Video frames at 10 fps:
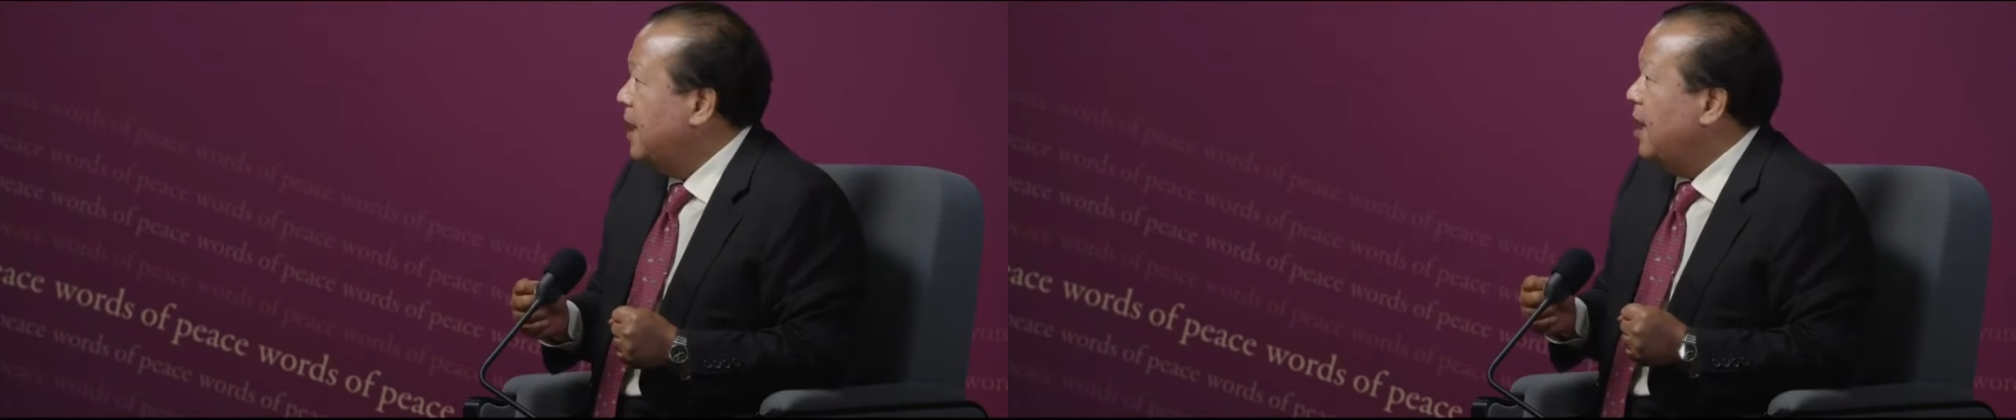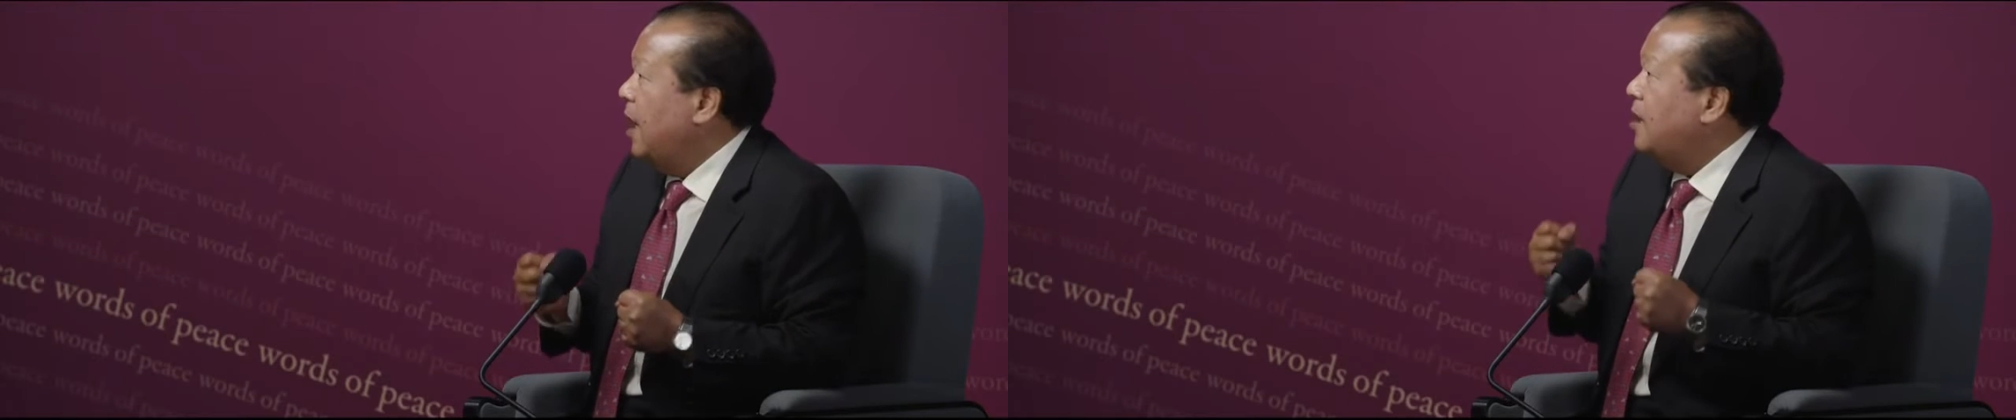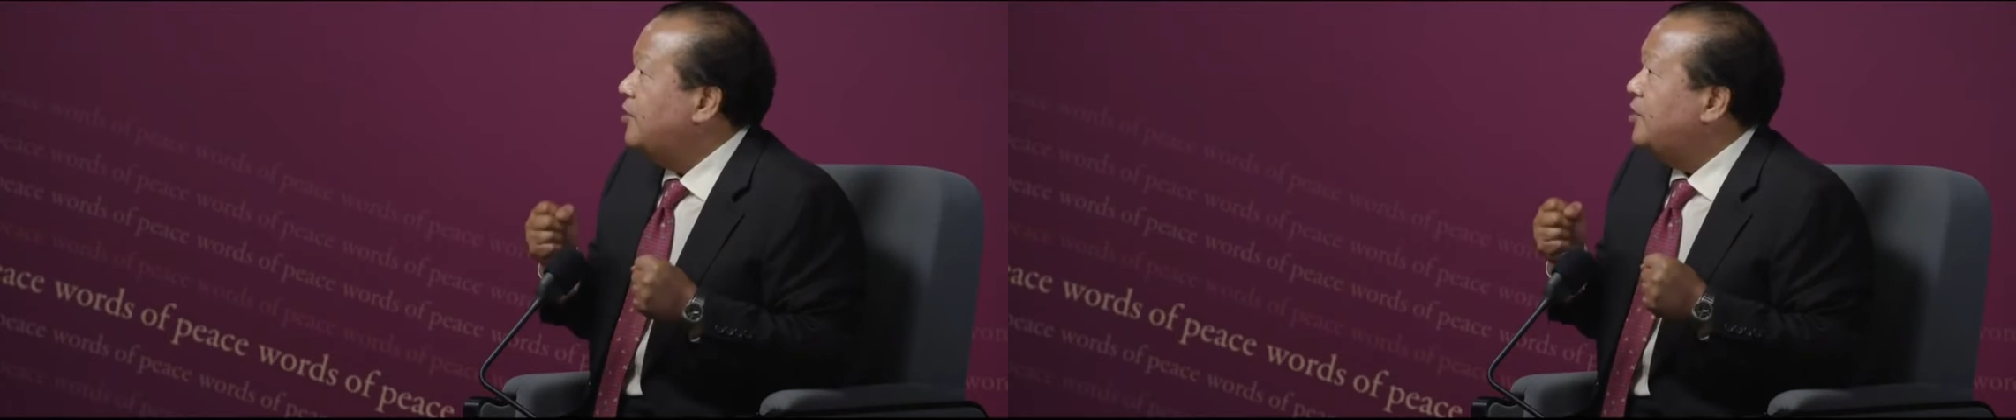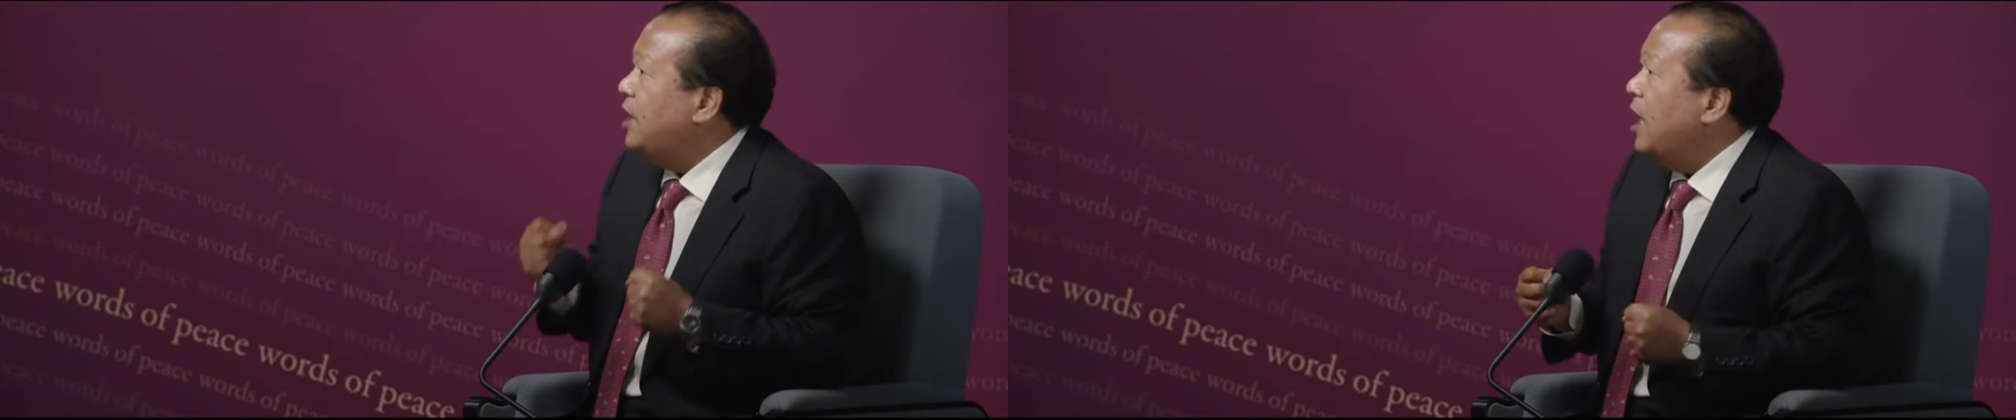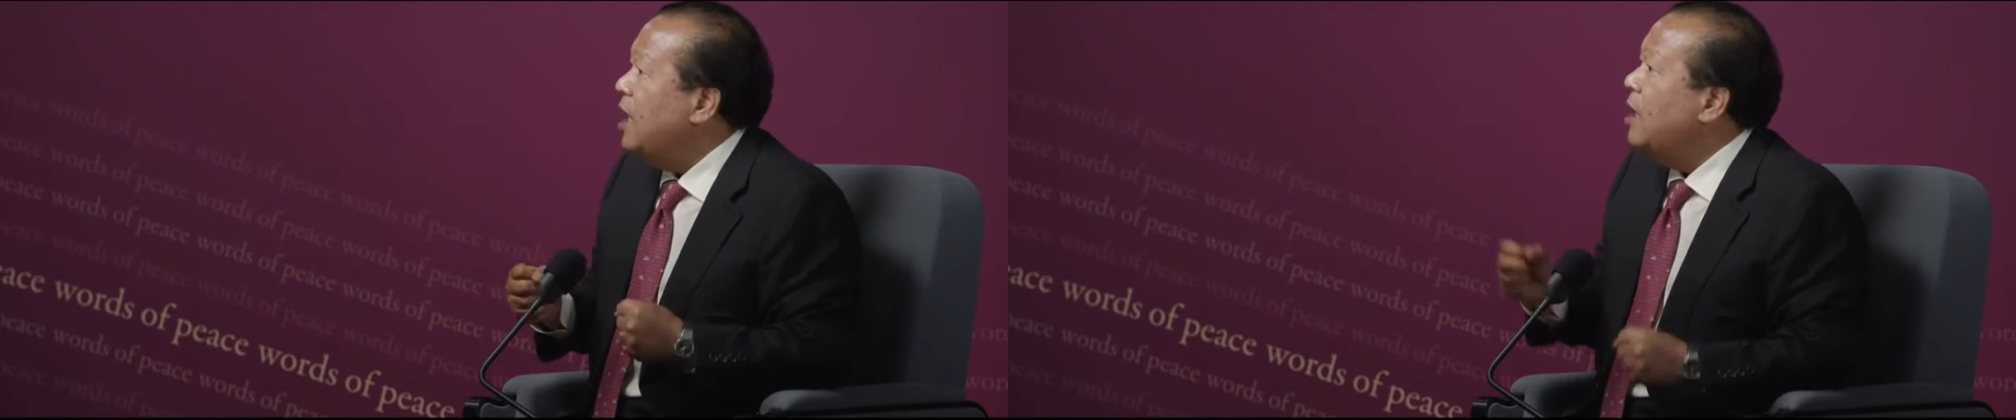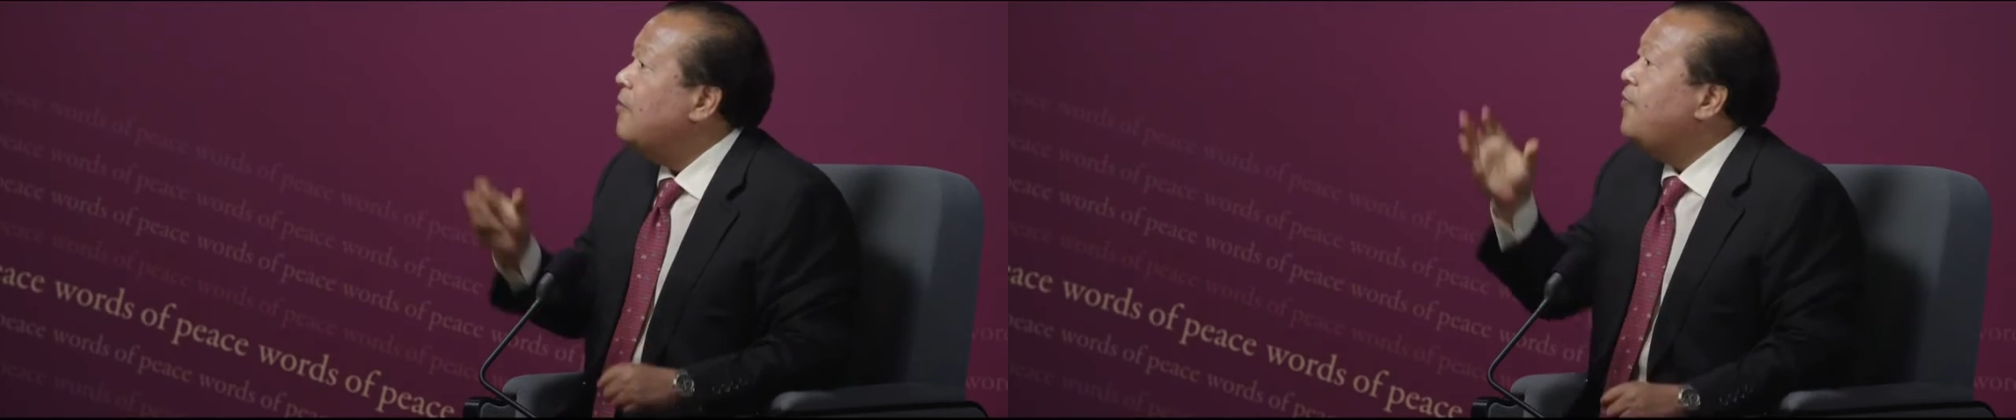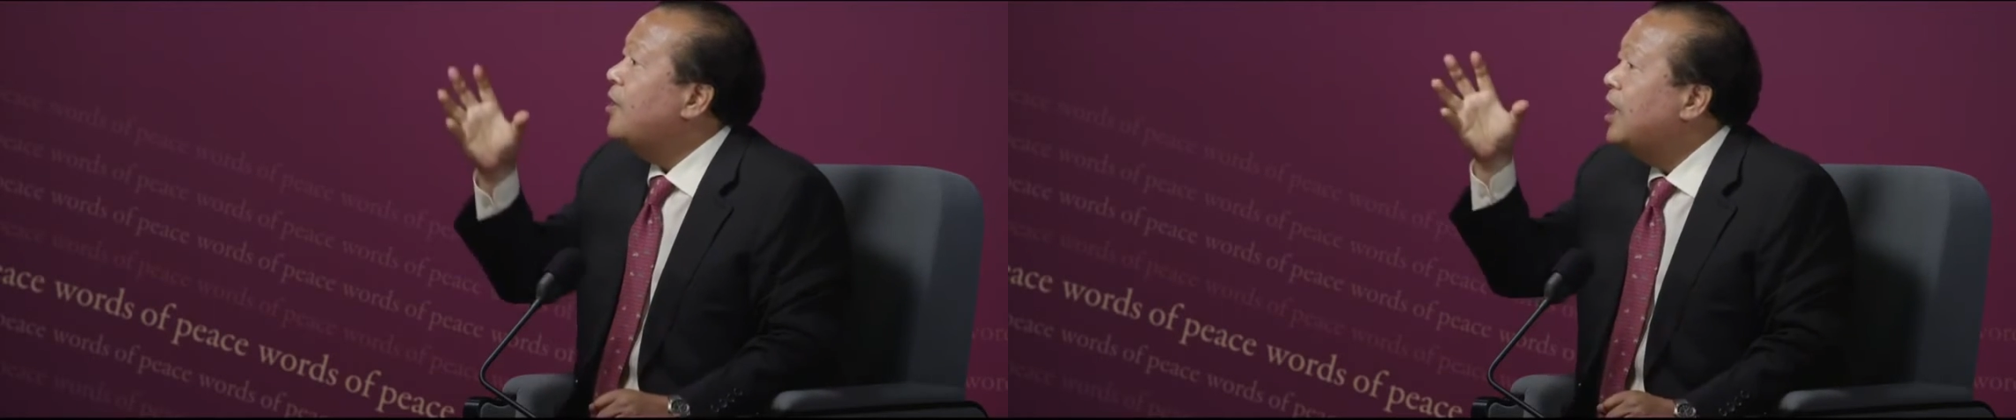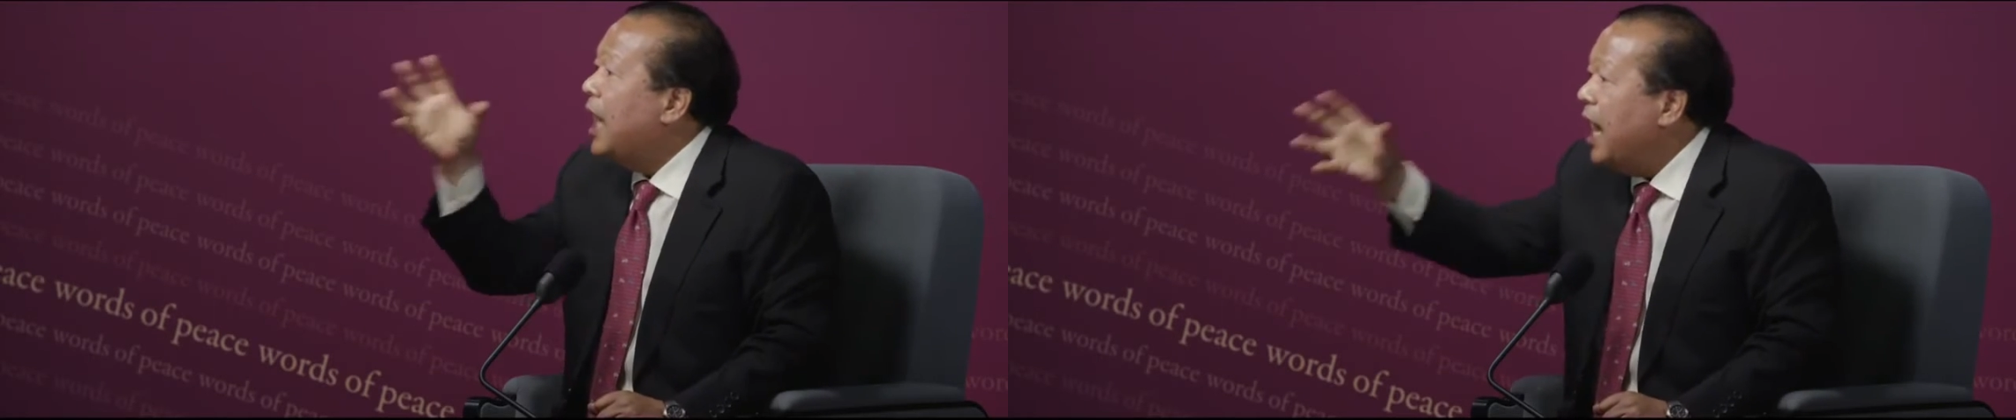understanding of
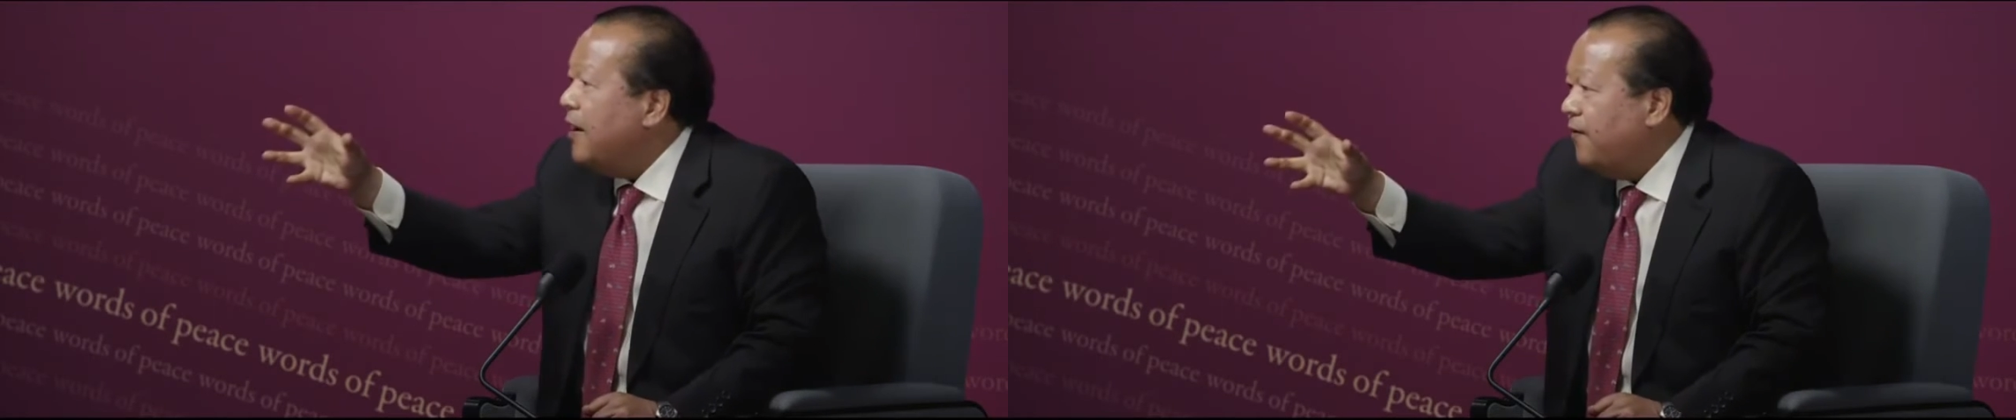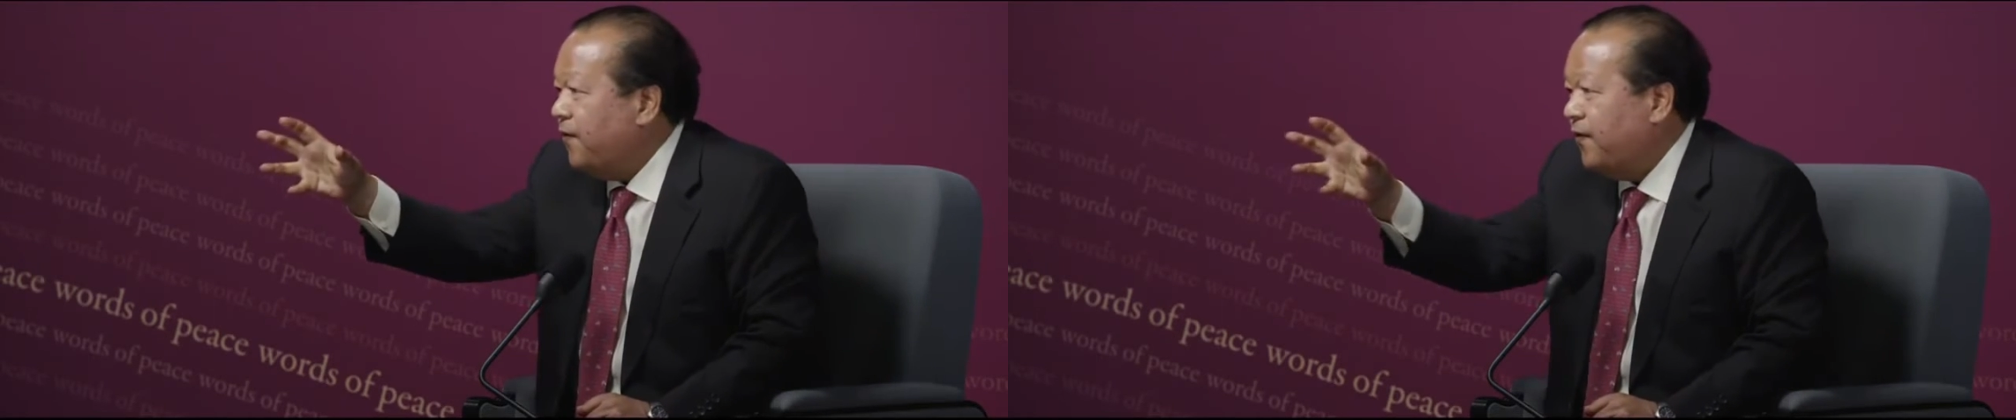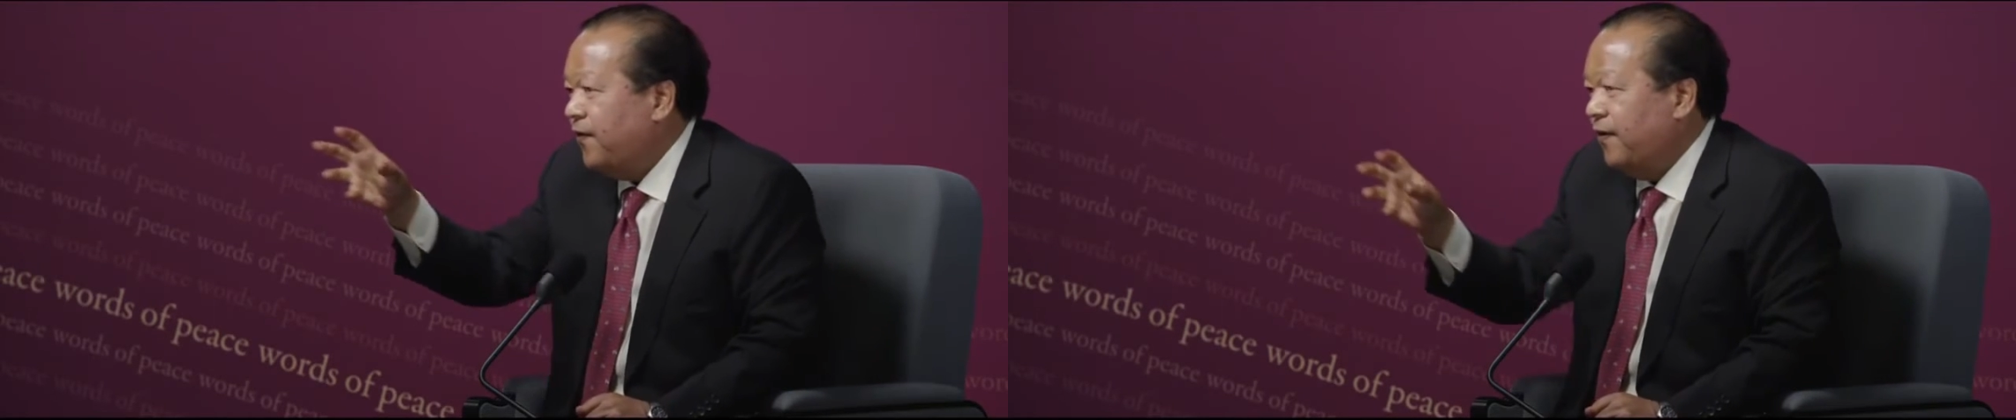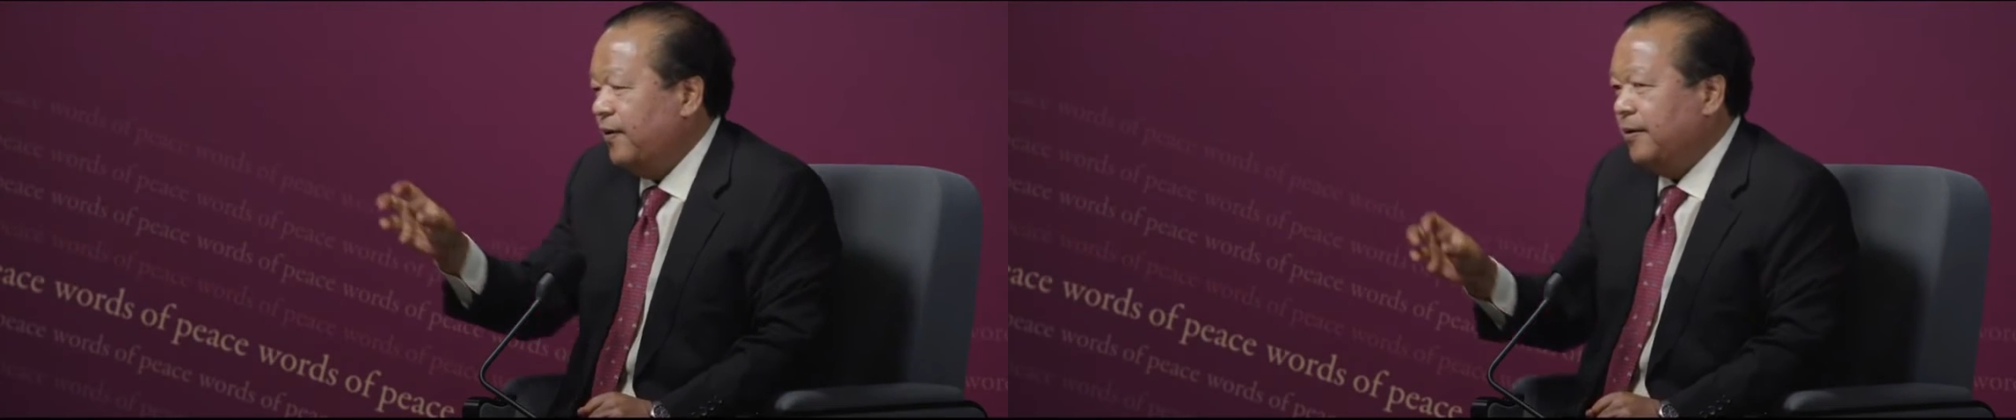your life